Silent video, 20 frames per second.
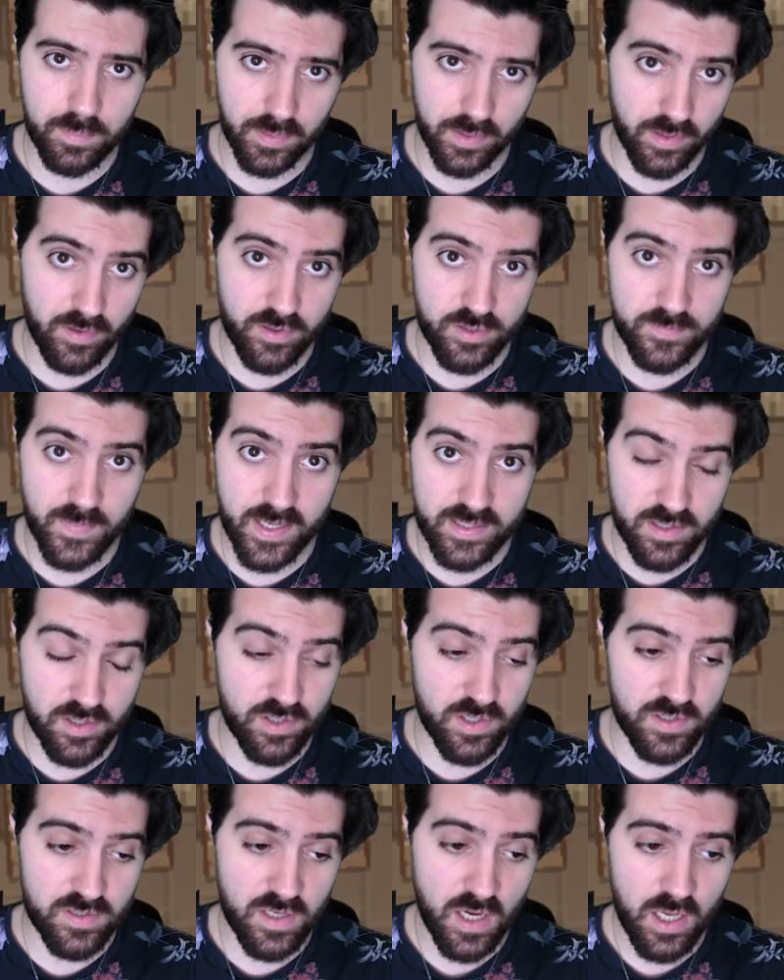players'
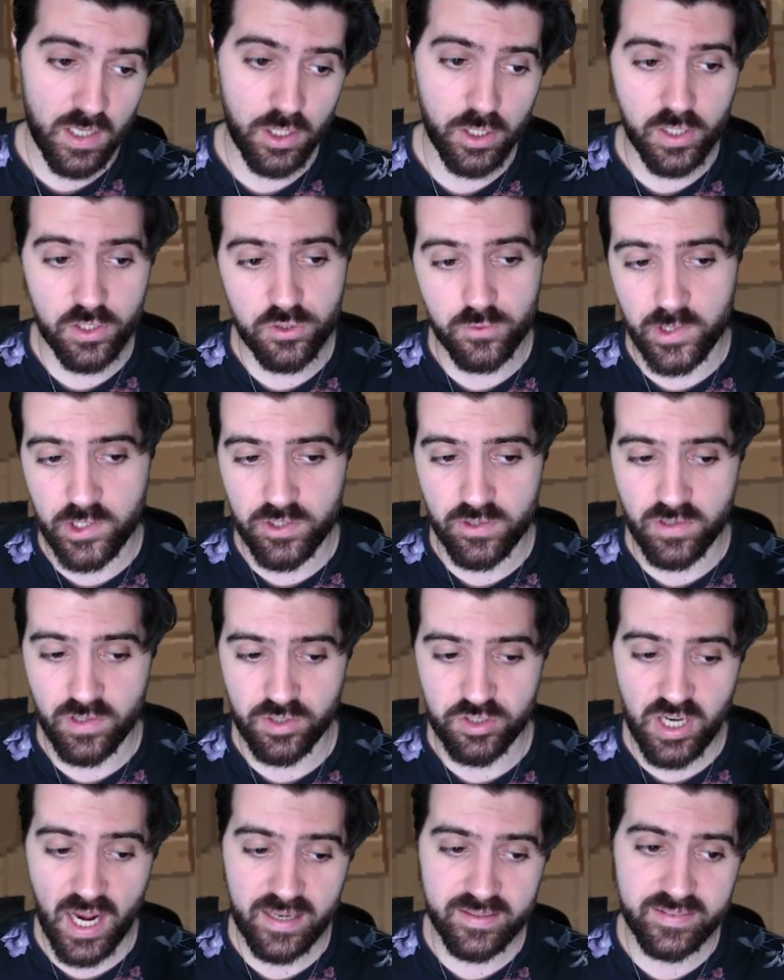messages, you can switch to the
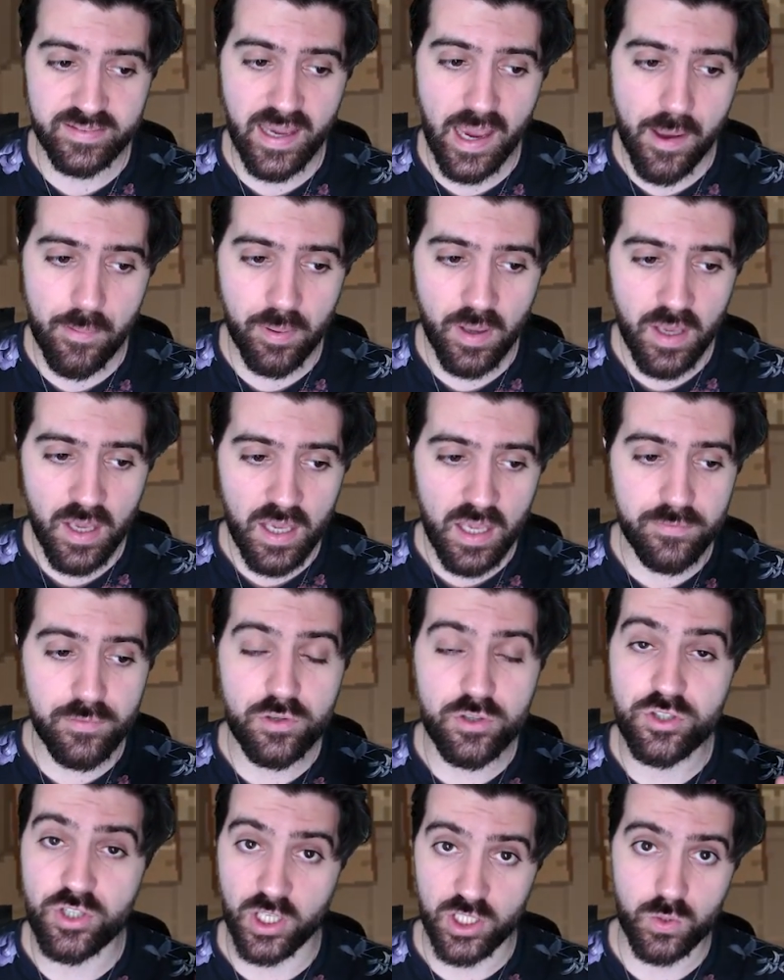Chat tab. If you
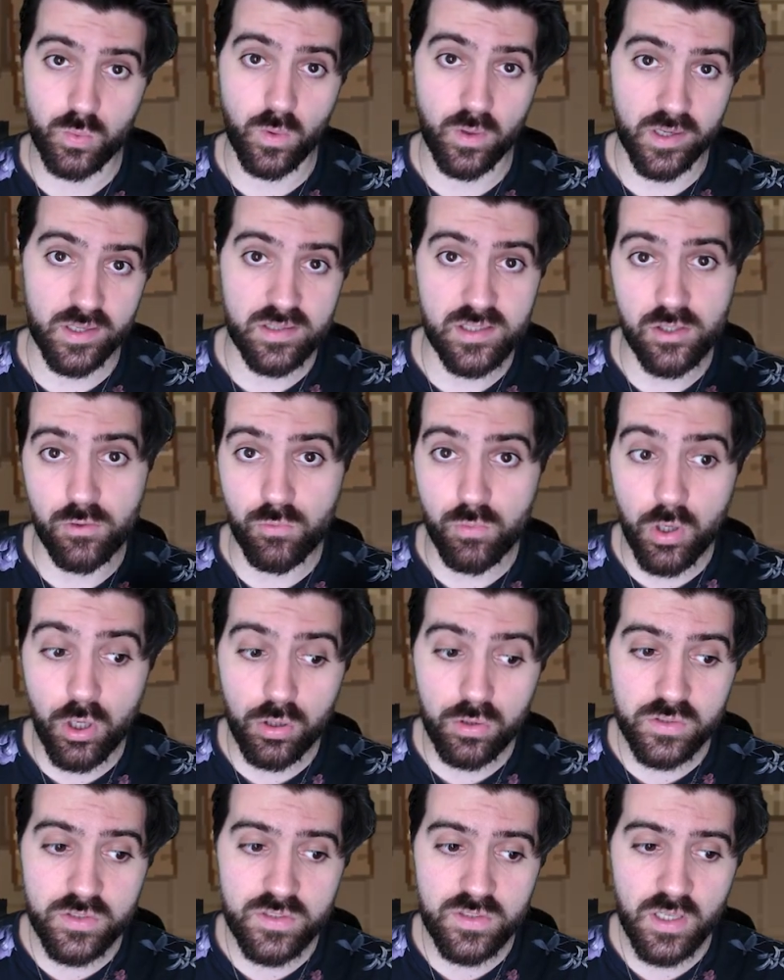just want to see
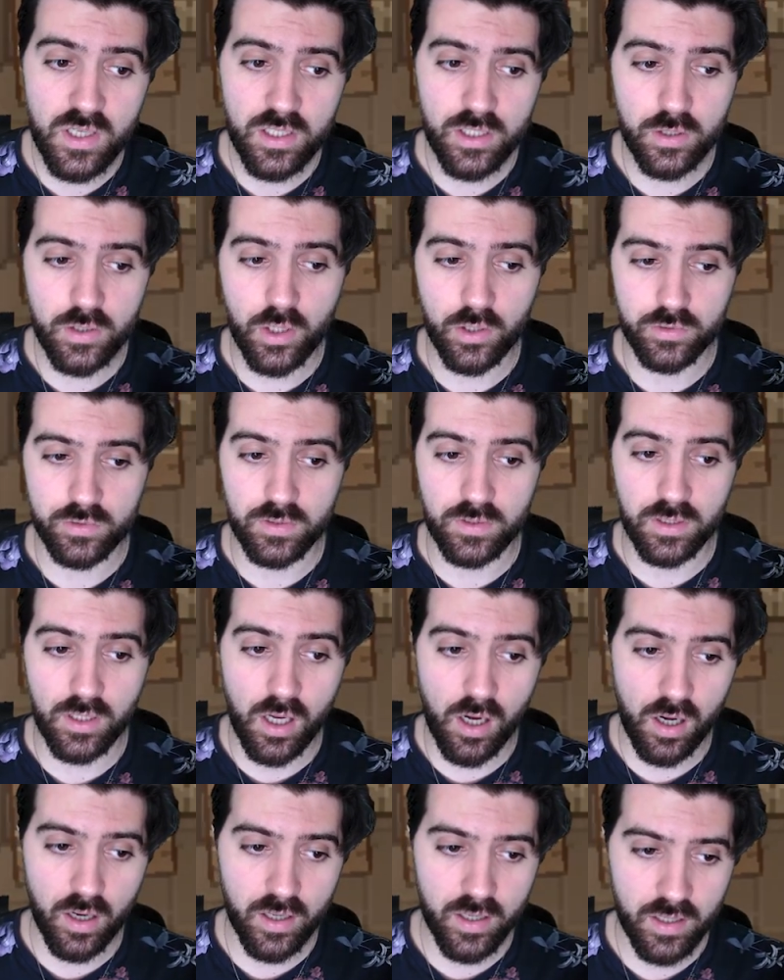roles, you go to
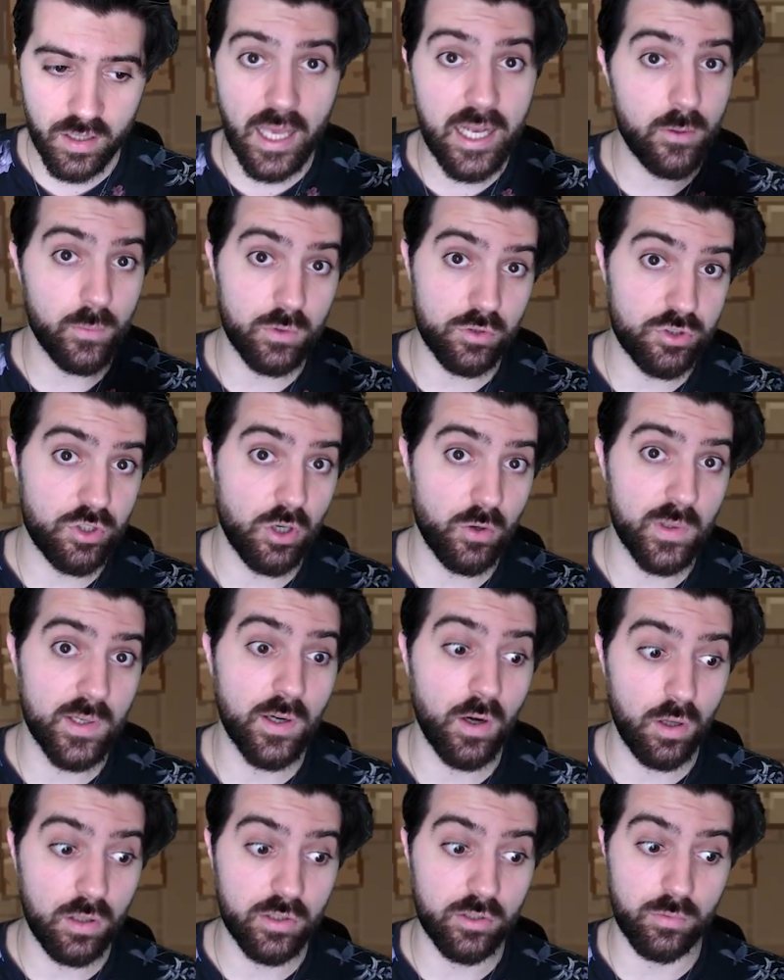Log, and it will show you
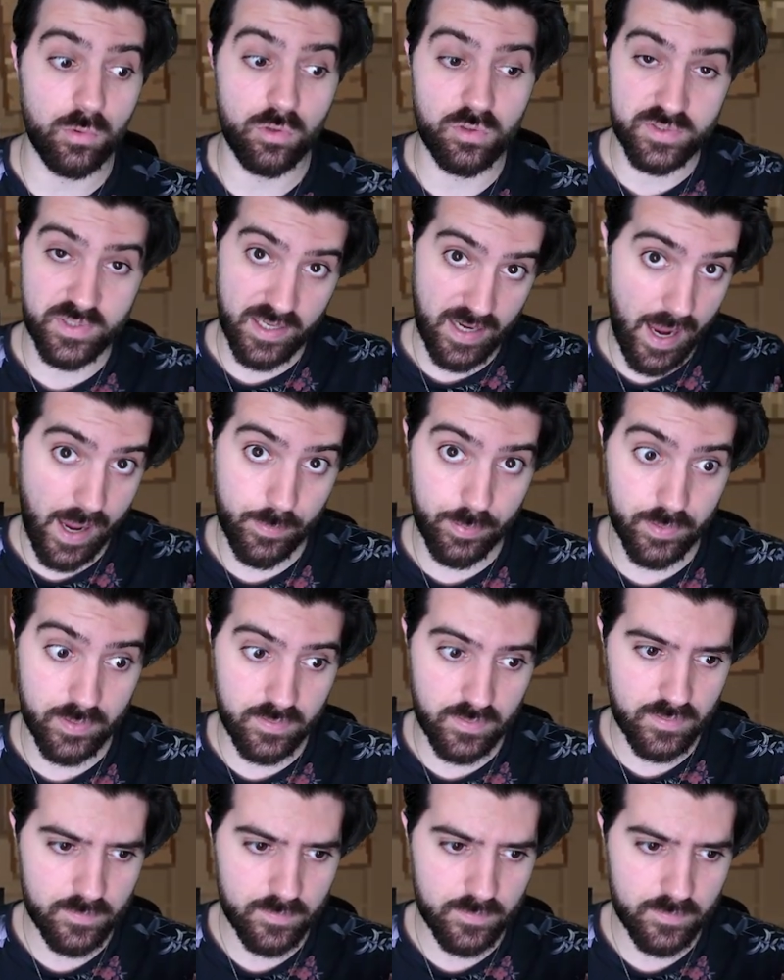all the roles that happened.